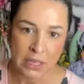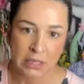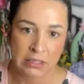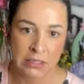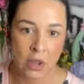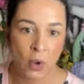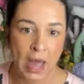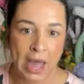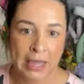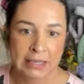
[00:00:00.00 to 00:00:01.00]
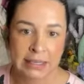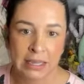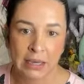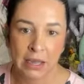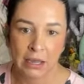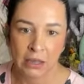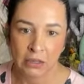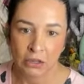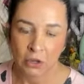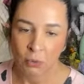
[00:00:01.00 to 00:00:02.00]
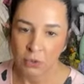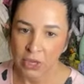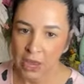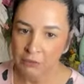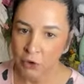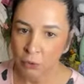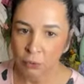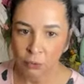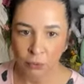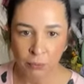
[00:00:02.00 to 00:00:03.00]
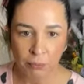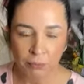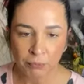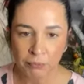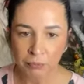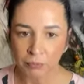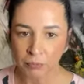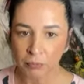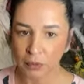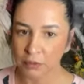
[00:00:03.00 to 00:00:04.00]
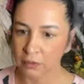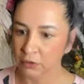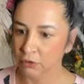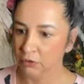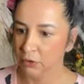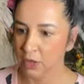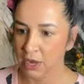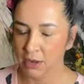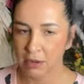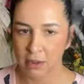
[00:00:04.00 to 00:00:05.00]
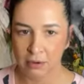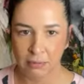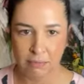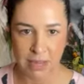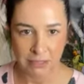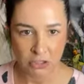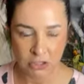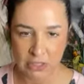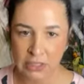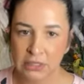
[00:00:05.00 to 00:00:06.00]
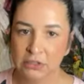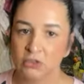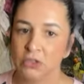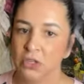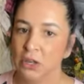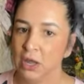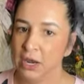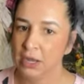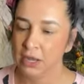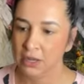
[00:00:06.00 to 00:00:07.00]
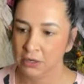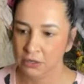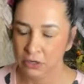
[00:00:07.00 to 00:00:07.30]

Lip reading: So as in, you know, when you have your own group, there's a lot of messaging, there's a lot